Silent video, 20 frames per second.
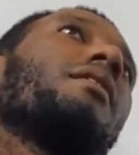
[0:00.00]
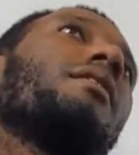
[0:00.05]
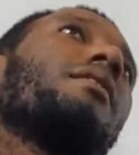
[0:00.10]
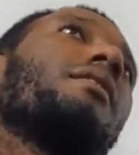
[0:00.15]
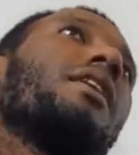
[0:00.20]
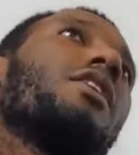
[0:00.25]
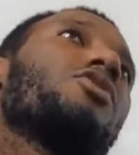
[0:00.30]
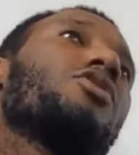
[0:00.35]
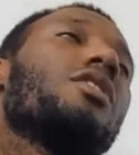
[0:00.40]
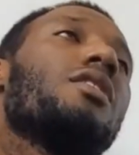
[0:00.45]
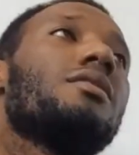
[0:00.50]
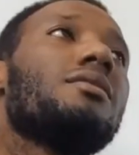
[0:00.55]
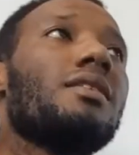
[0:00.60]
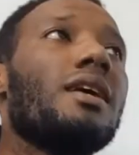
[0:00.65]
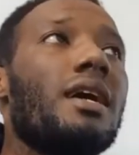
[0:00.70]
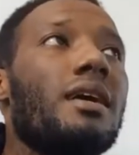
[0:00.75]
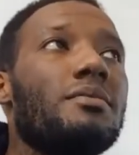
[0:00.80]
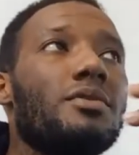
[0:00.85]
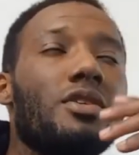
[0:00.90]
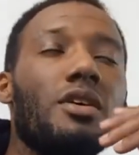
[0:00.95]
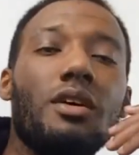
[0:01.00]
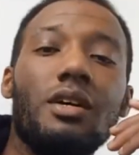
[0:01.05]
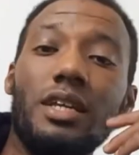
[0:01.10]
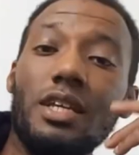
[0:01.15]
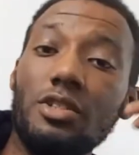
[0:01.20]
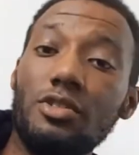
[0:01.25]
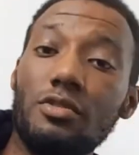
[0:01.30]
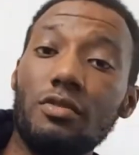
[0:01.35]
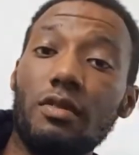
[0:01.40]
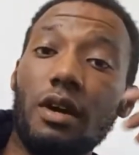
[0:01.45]
Now, certain times, certain
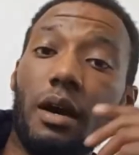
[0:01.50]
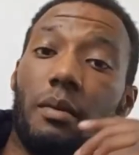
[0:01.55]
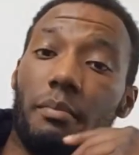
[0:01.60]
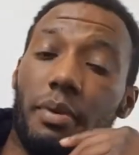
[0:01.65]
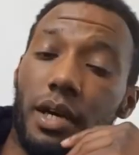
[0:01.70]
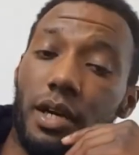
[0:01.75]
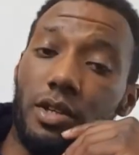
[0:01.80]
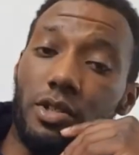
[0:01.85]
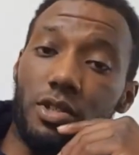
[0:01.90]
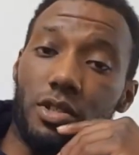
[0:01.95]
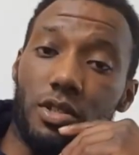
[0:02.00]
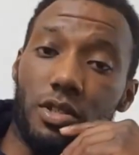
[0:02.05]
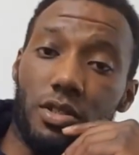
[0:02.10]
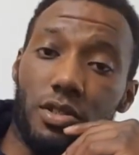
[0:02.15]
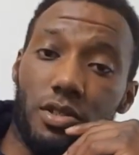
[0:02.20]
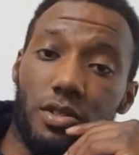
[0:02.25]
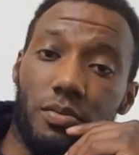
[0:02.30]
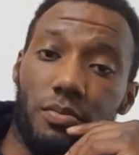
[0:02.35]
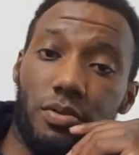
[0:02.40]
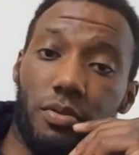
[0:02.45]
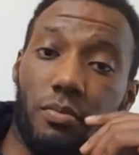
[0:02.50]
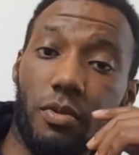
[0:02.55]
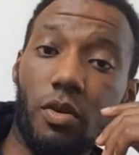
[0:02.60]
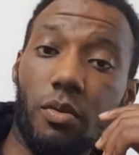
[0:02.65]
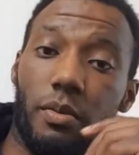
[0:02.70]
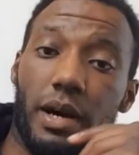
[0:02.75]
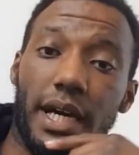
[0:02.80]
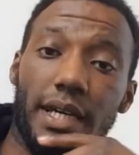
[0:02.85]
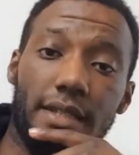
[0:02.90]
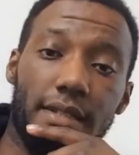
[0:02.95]
Instagram pages promote
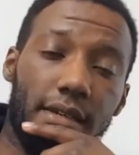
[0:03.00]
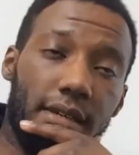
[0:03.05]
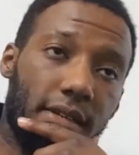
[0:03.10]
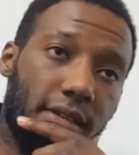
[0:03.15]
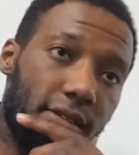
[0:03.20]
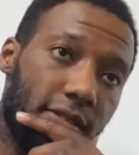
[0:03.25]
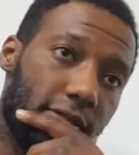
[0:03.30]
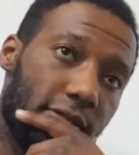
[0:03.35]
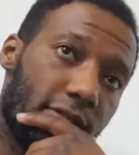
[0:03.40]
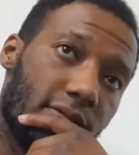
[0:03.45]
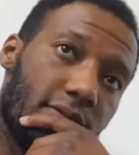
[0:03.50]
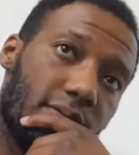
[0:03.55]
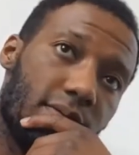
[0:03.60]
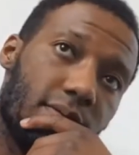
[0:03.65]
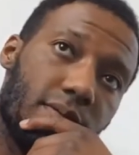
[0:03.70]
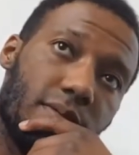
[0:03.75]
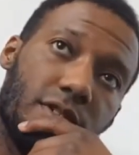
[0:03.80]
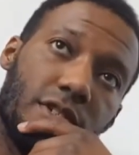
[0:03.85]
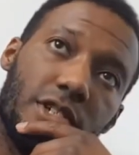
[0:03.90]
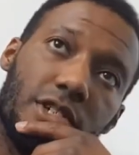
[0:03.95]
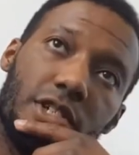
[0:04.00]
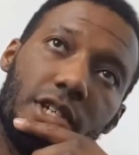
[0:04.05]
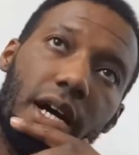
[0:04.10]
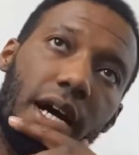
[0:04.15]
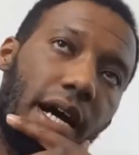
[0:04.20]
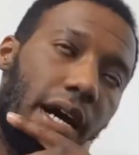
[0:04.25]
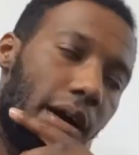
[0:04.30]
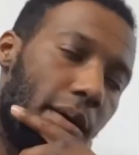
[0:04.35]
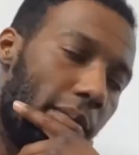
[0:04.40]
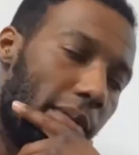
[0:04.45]
my thing.
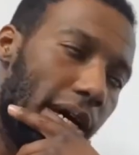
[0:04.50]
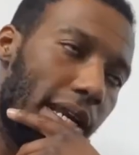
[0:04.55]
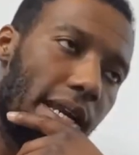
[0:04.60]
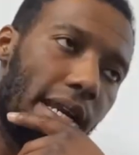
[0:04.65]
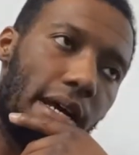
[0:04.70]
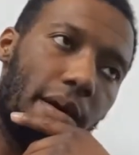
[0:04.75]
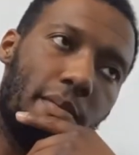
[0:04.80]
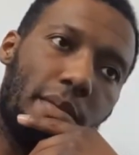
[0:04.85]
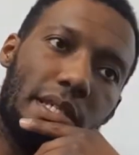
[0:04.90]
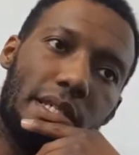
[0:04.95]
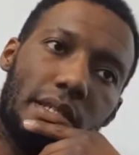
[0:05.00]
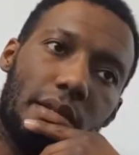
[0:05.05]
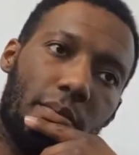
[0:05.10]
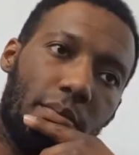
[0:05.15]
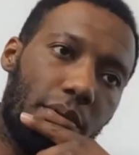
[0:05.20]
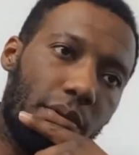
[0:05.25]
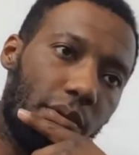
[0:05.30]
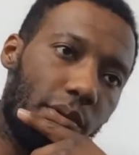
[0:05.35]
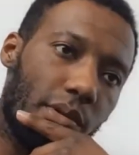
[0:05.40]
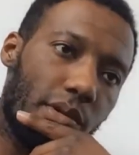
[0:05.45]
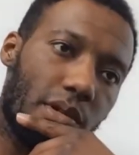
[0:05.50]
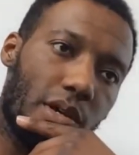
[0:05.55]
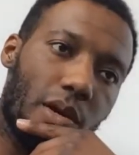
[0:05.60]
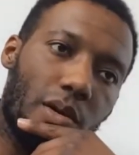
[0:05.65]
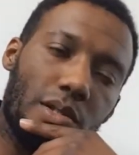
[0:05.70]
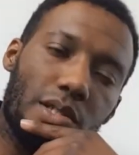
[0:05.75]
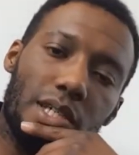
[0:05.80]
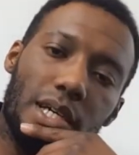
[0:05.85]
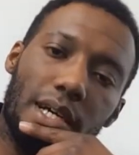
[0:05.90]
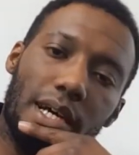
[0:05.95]
Shout out a man like Mr. Blue. Go
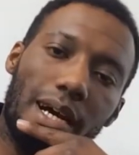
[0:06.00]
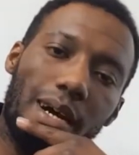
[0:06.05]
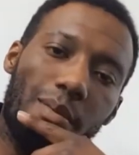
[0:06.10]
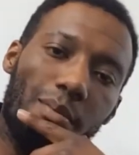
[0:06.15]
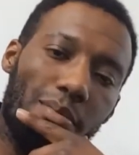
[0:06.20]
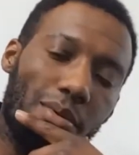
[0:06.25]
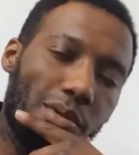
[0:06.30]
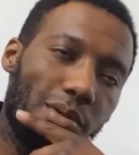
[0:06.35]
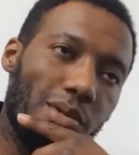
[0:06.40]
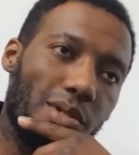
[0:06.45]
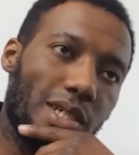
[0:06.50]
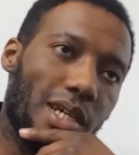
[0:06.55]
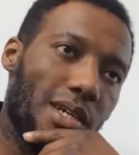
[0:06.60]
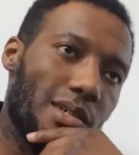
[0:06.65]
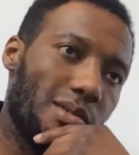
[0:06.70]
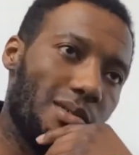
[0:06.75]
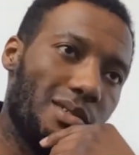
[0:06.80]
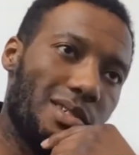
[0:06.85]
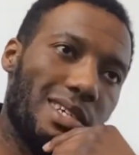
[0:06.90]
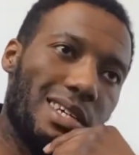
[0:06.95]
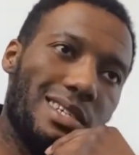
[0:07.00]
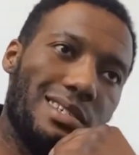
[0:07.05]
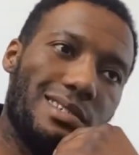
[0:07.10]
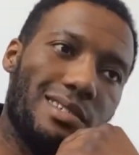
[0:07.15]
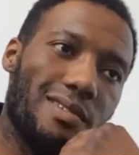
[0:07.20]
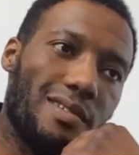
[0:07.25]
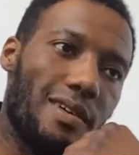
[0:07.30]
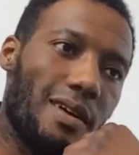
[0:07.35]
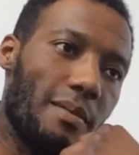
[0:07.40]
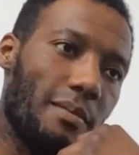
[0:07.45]
and check out Blue Channel's
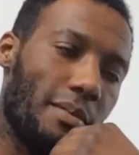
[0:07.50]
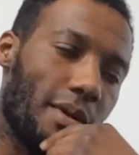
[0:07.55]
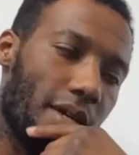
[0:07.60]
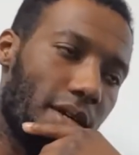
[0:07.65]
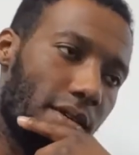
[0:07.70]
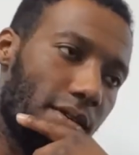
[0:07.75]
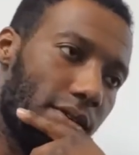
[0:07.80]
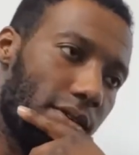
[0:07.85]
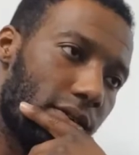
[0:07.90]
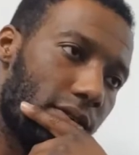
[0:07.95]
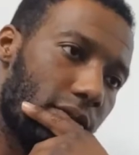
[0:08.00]
Instagram page.